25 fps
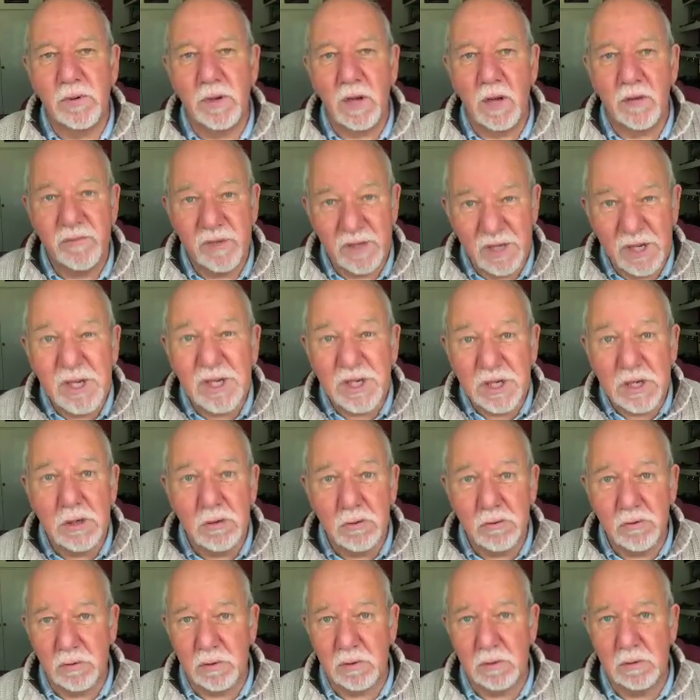over to
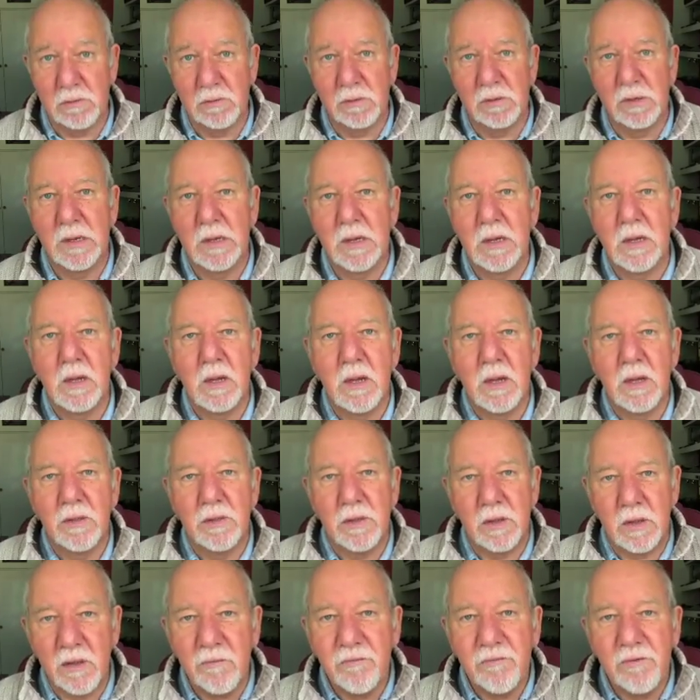children,
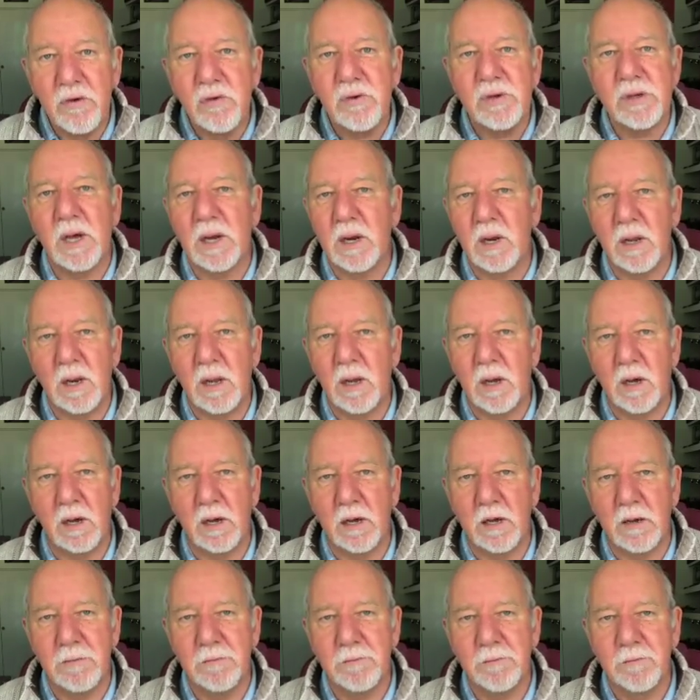that if you tell a lie